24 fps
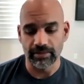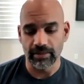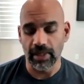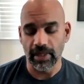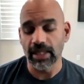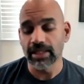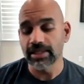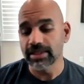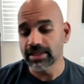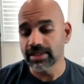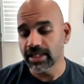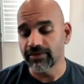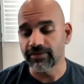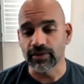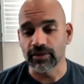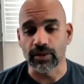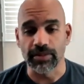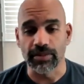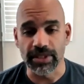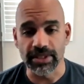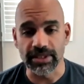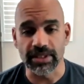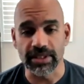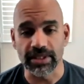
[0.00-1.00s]
unsafe to a
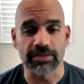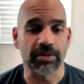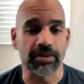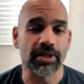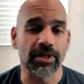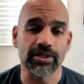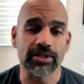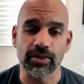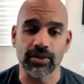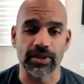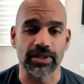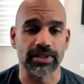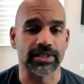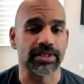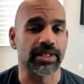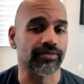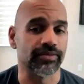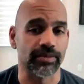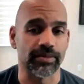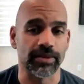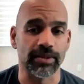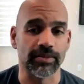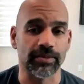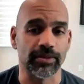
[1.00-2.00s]
business, but also unsafe
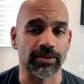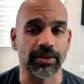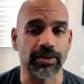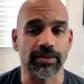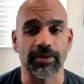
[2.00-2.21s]
to people.